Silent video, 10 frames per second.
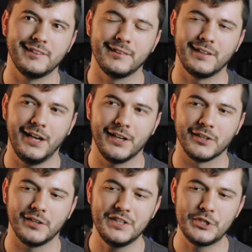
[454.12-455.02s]

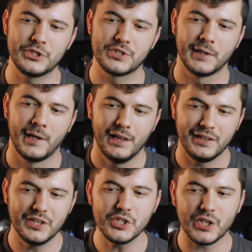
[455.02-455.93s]
like they just
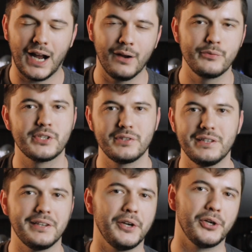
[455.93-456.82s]
obviously
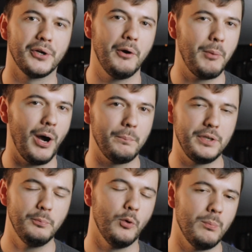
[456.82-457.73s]
care about
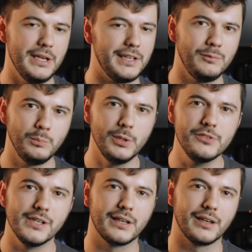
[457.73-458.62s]
people making
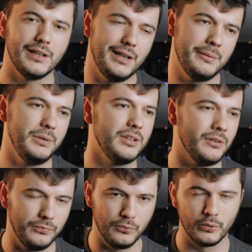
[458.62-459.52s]
music and it being
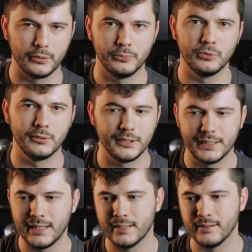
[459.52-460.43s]
affordable,
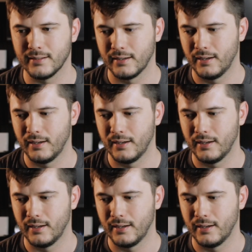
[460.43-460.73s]
and